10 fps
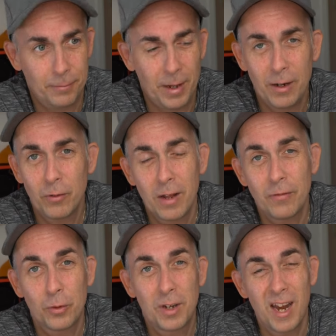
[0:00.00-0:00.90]
I don't have
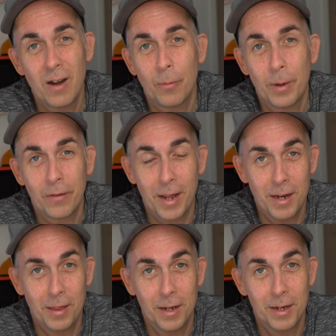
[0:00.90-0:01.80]
to care about
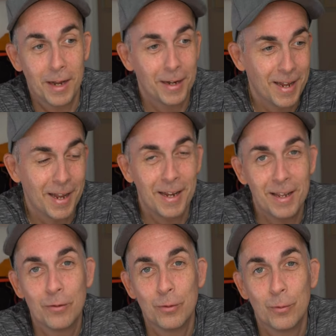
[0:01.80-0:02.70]
anything and get
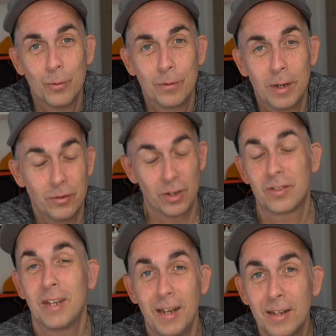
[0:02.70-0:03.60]
into and
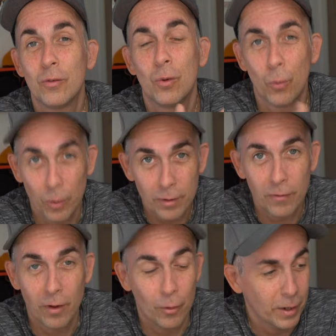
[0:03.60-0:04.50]
just get into the
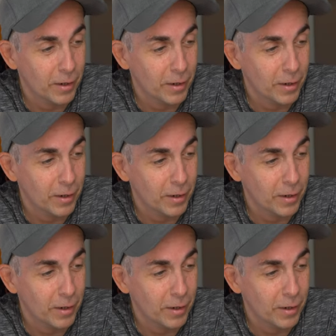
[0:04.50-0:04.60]
workflow.